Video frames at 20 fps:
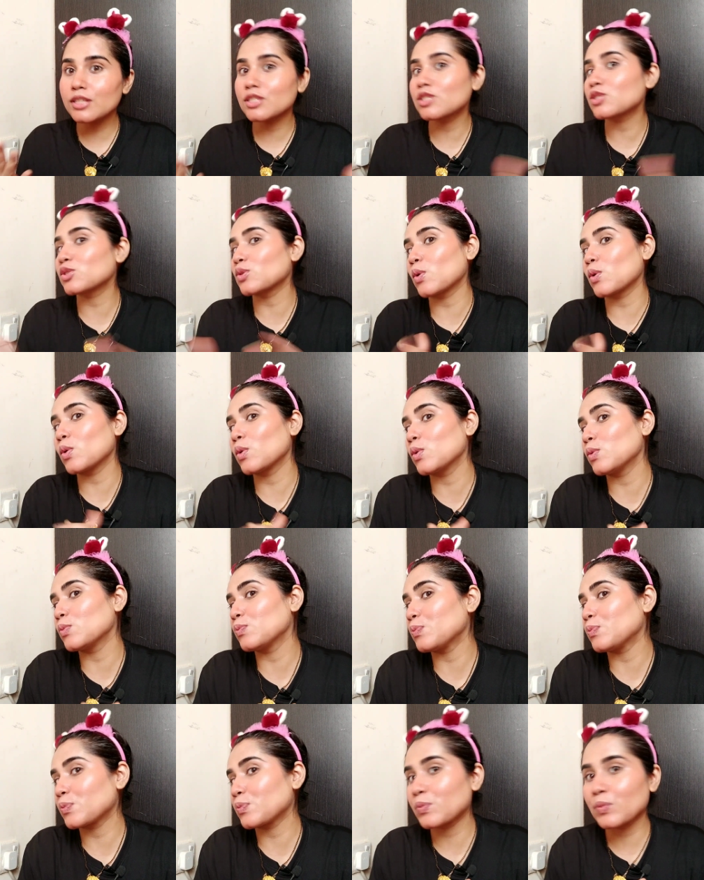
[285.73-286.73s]

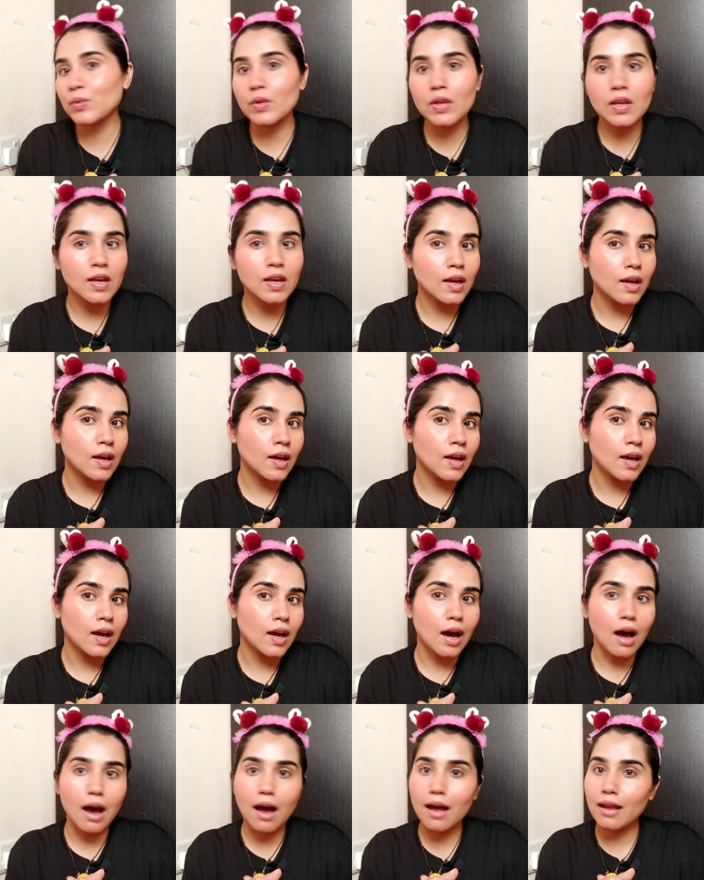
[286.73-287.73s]
So
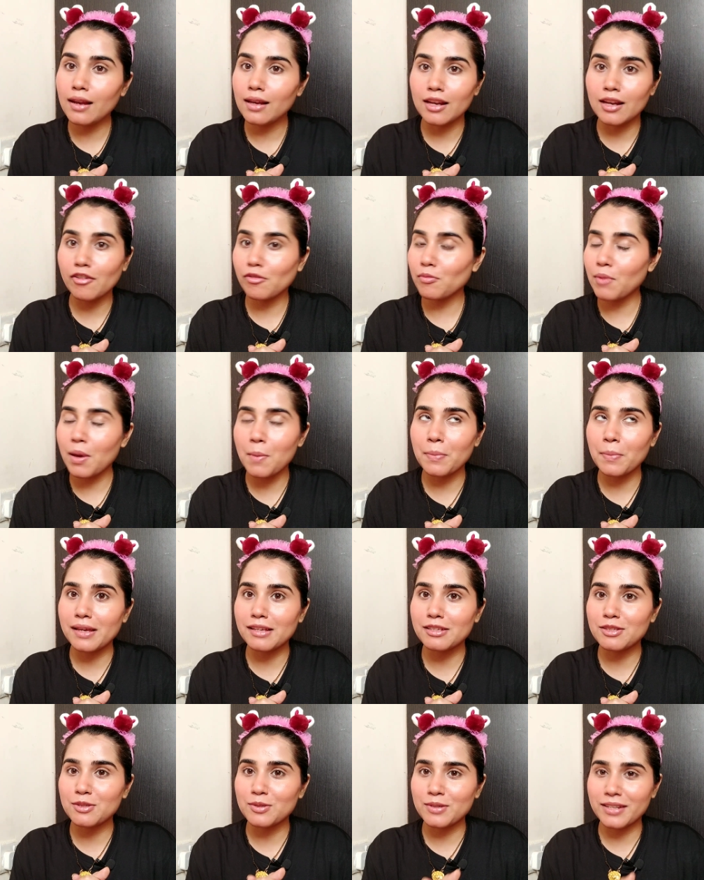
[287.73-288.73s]
I love my
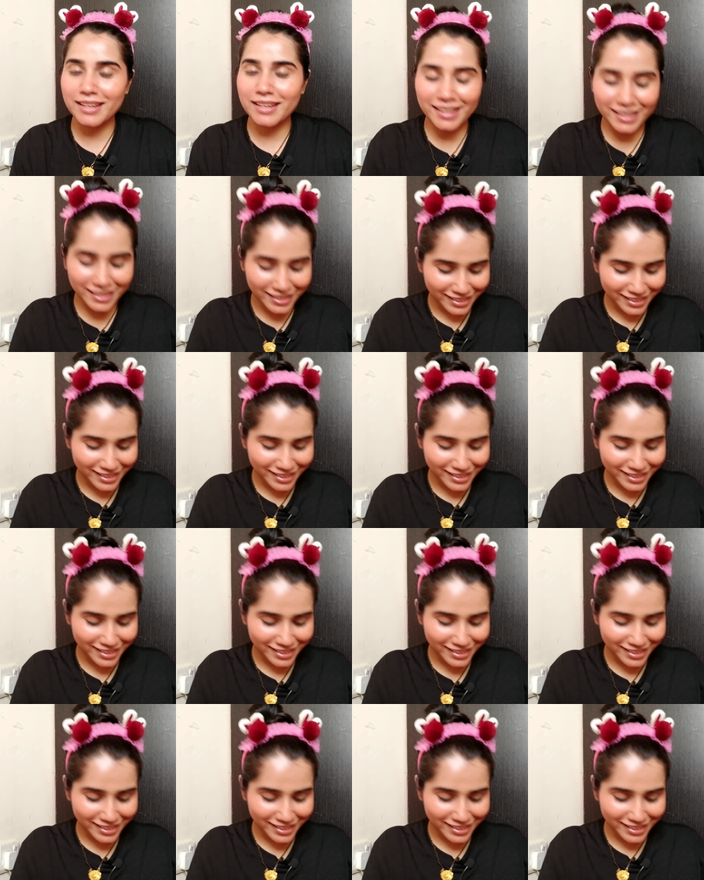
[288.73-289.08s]
base today.